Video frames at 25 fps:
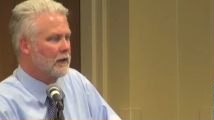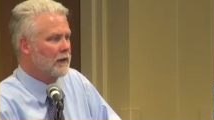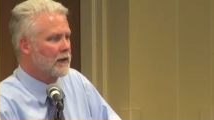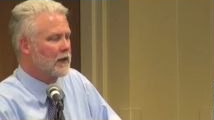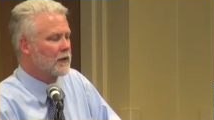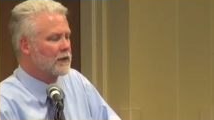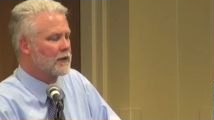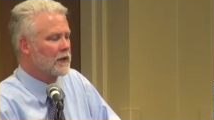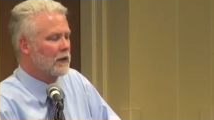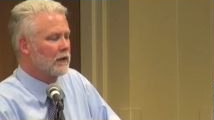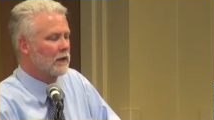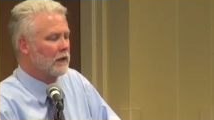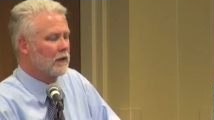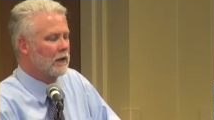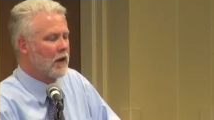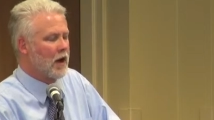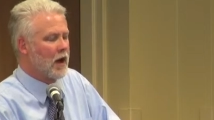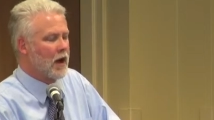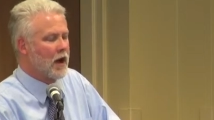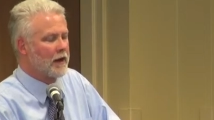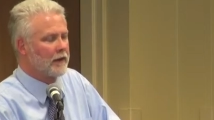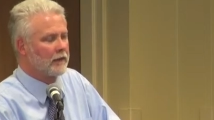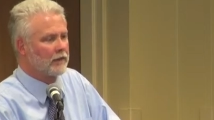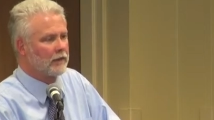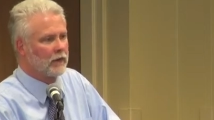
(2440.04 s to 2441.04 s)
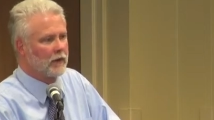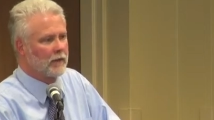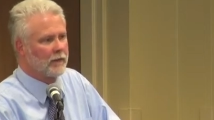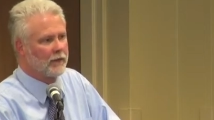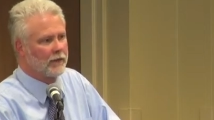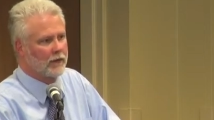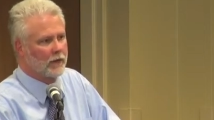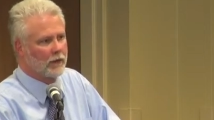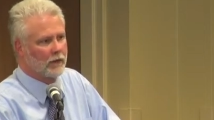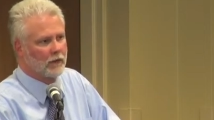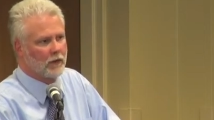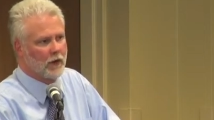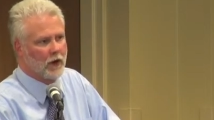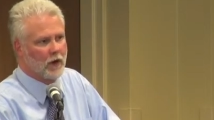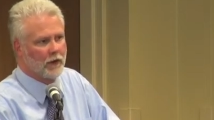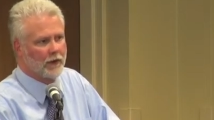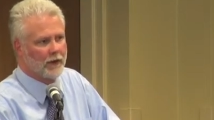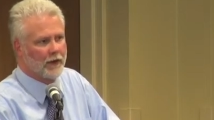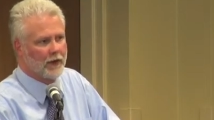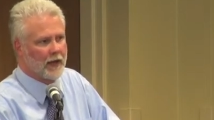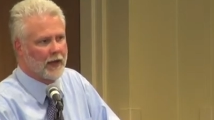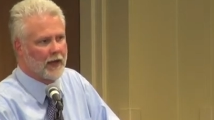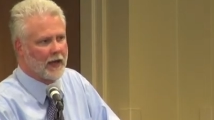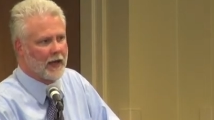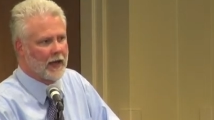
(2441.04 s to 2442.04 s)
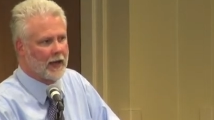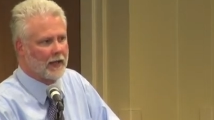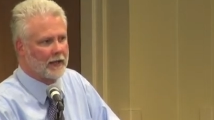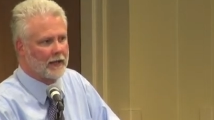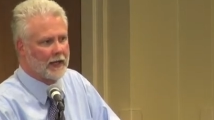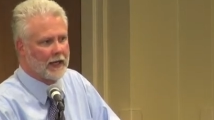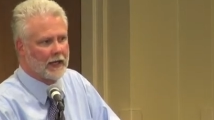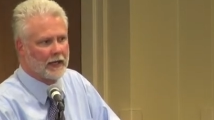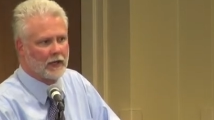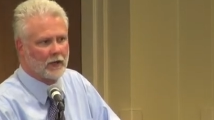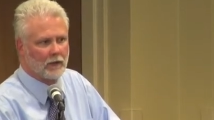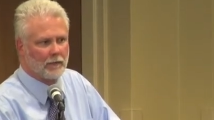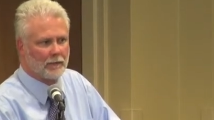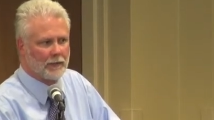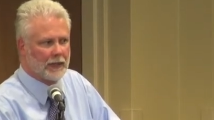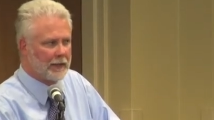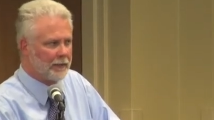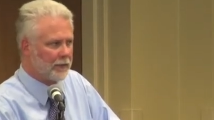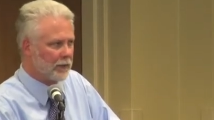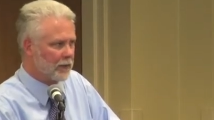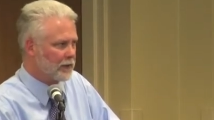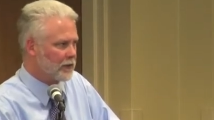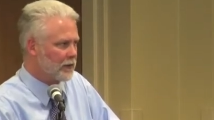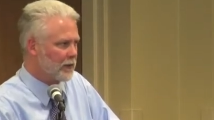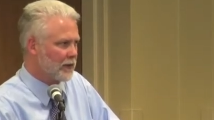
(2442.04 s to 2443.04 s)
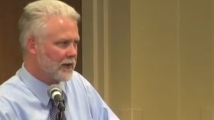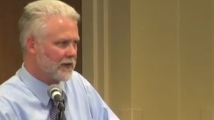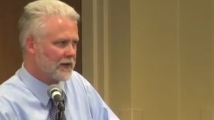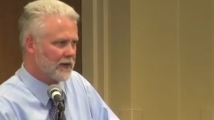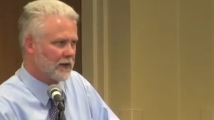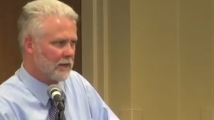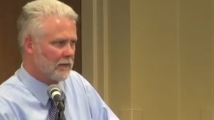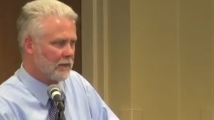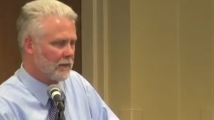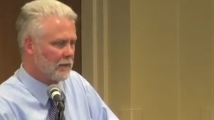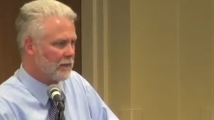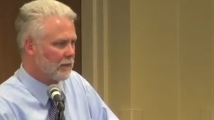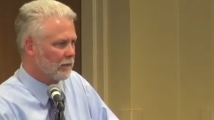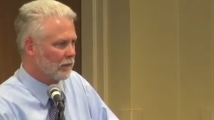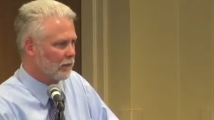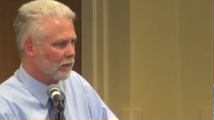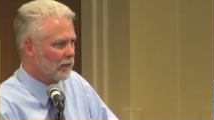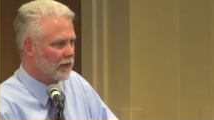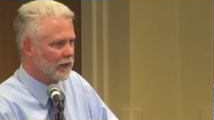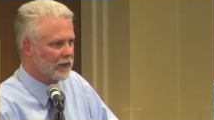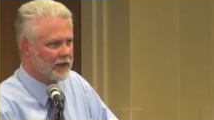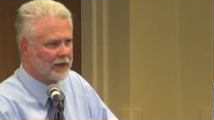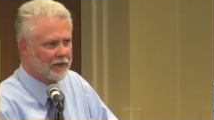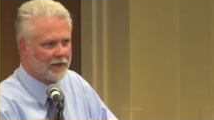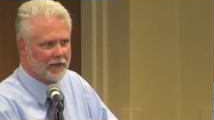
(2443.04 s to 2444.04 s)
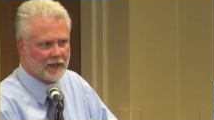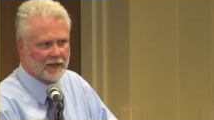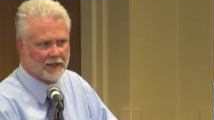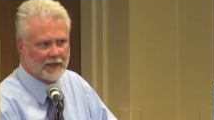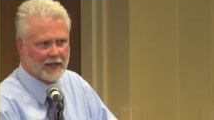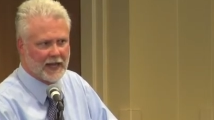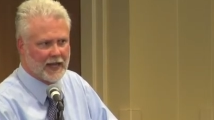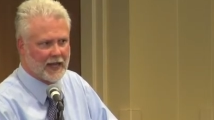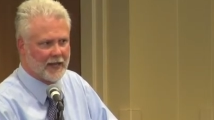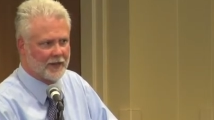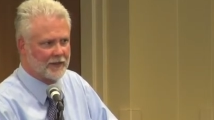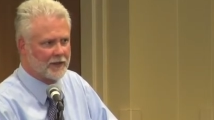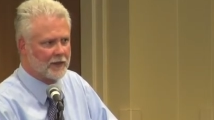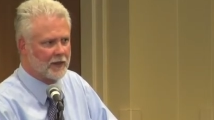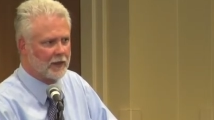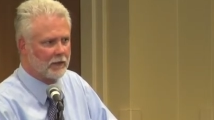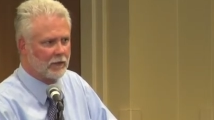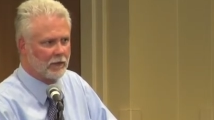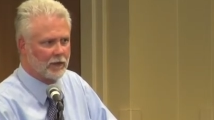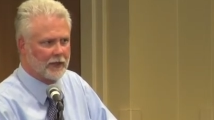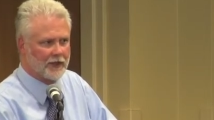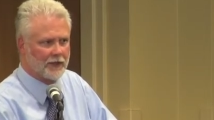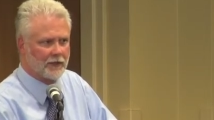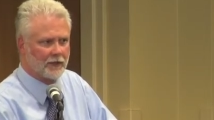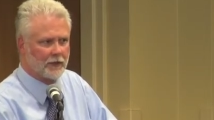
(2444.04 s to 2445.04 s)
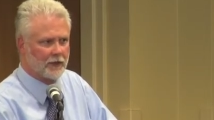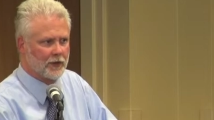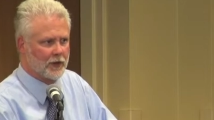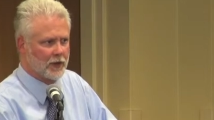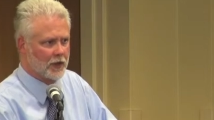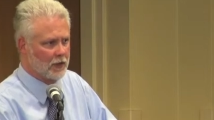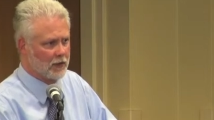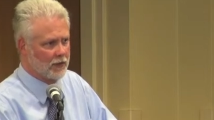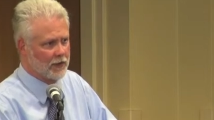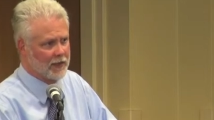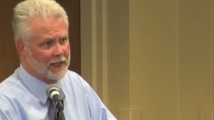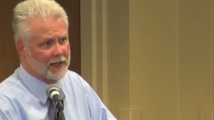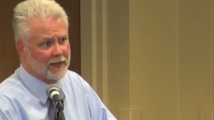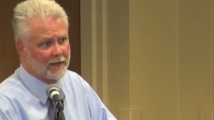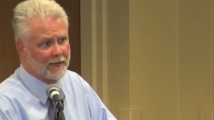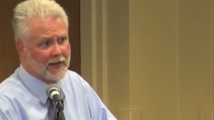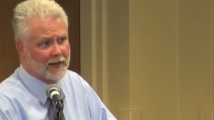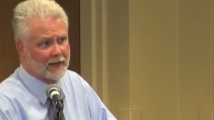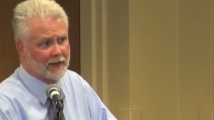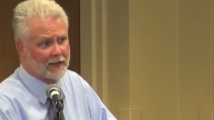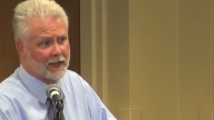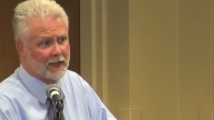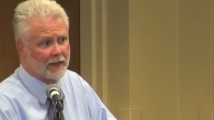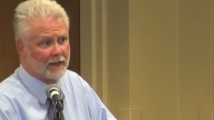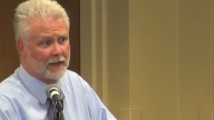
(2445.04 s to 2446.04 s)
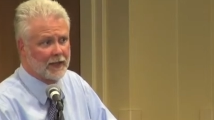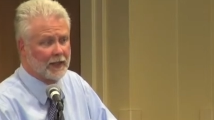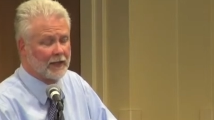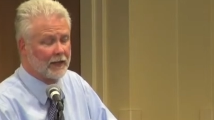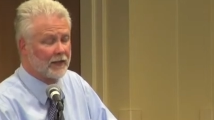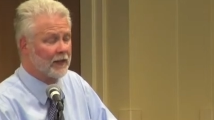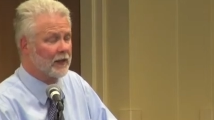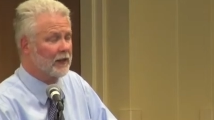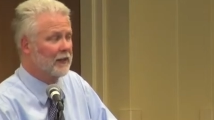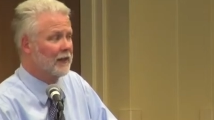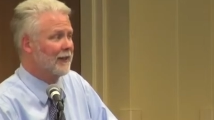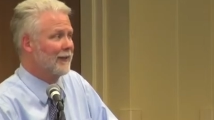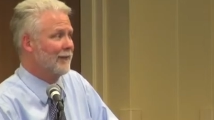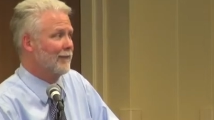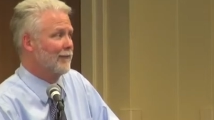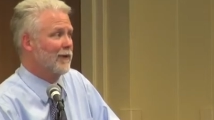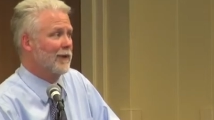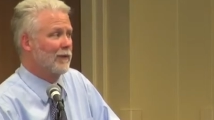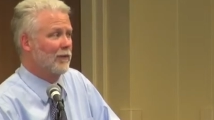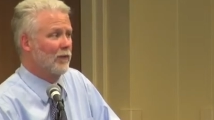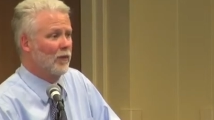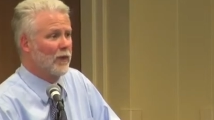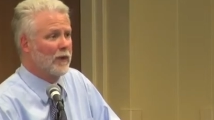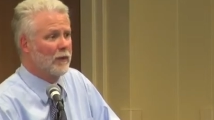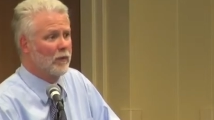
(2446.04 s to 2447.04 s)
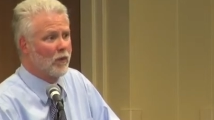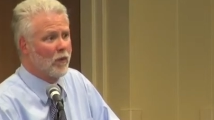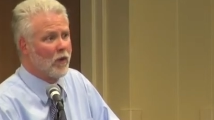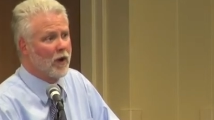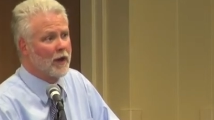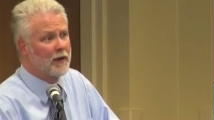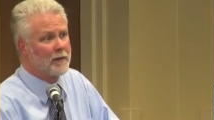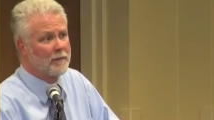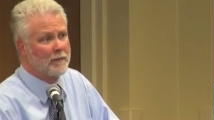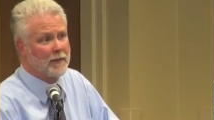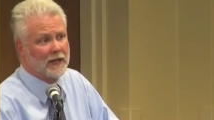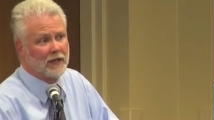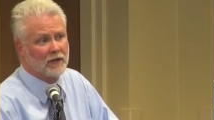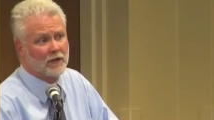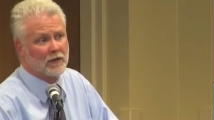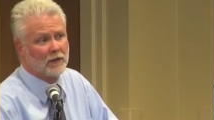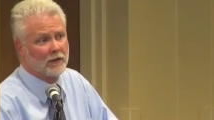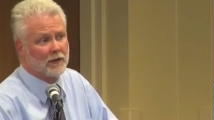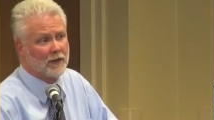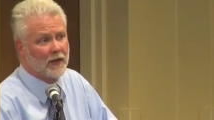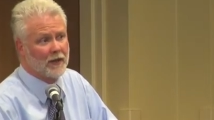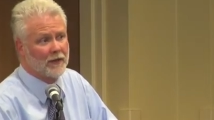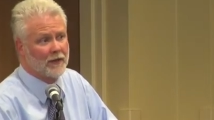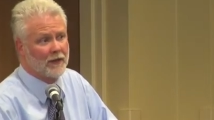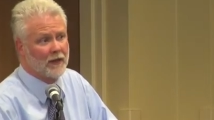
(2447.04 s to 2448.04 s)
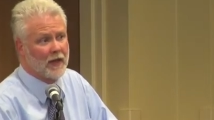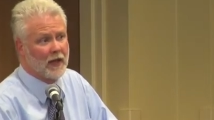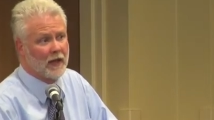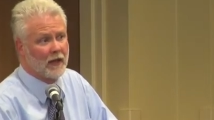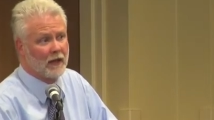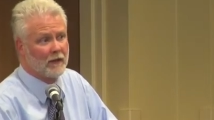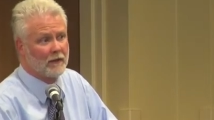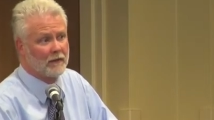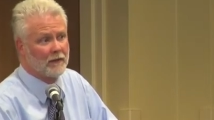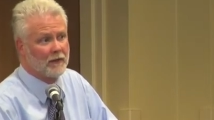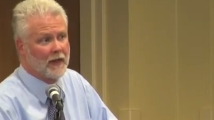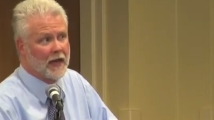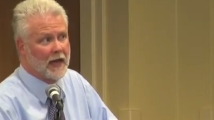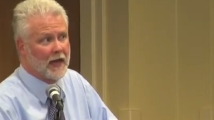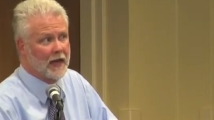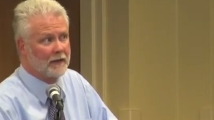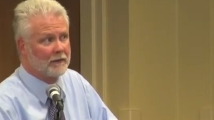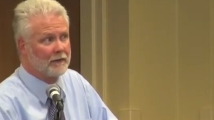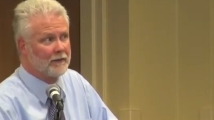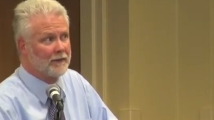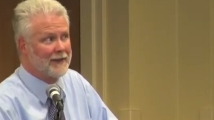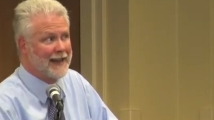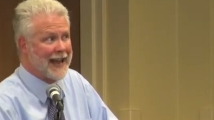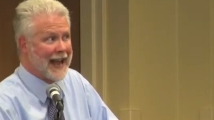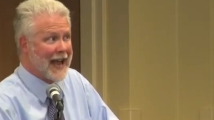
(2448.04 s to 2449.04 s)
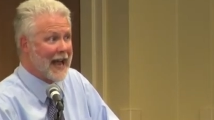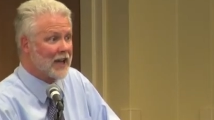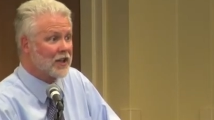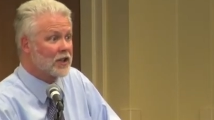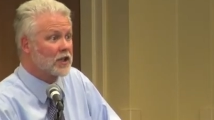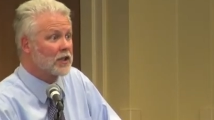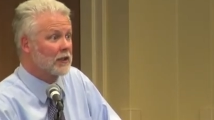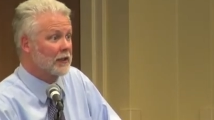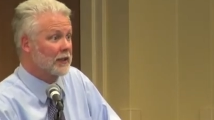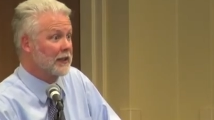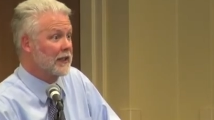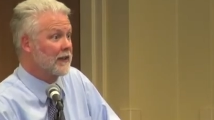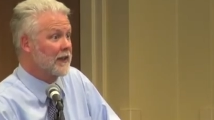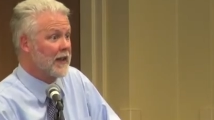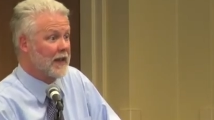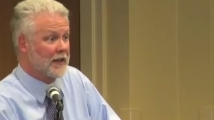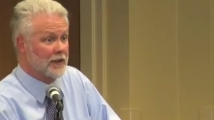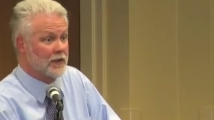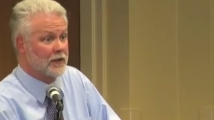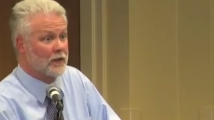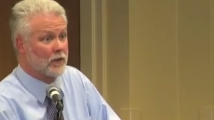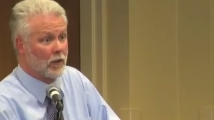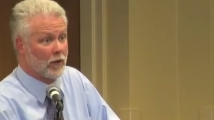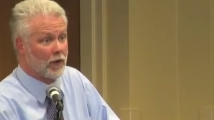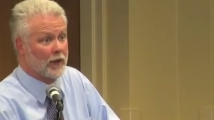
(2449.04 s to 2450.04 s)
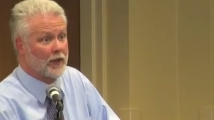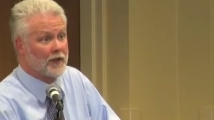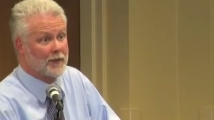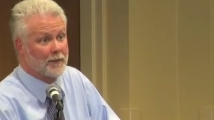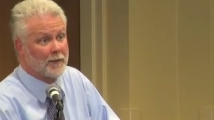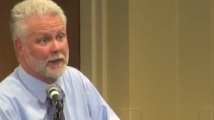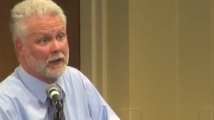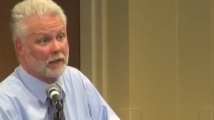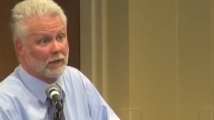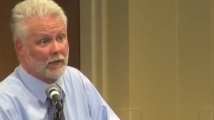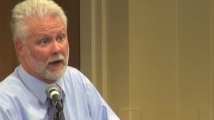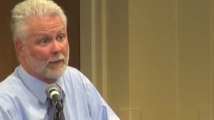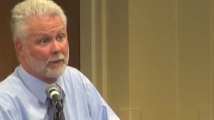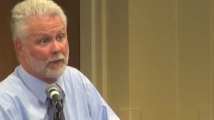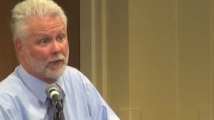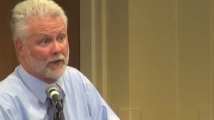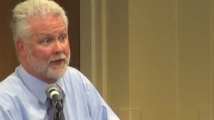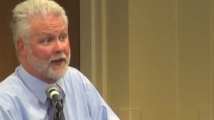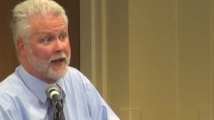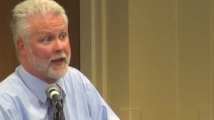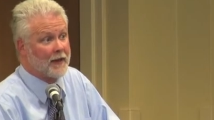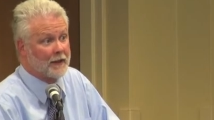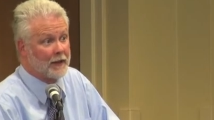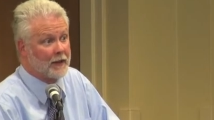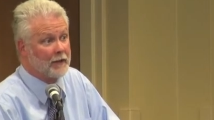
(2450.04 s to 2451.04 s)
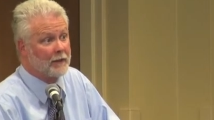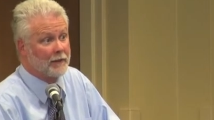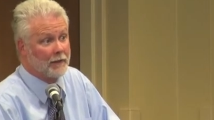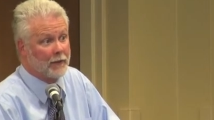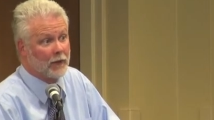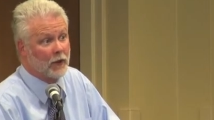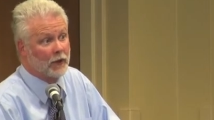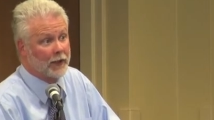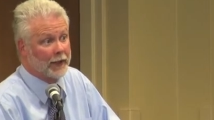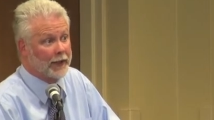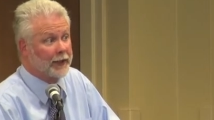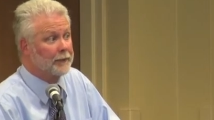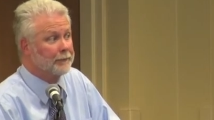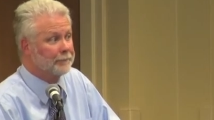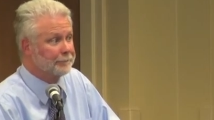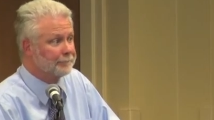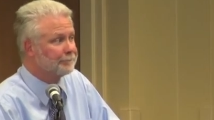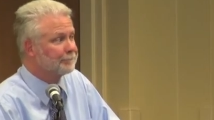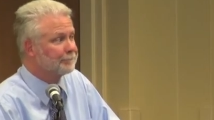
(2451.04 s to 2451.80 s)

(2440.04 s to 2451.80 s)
there's a lot of room for growth at AU. People are doing some really fantastic research and creative activities. We, we want to make sure that, the, that nationally that story is being represented fully.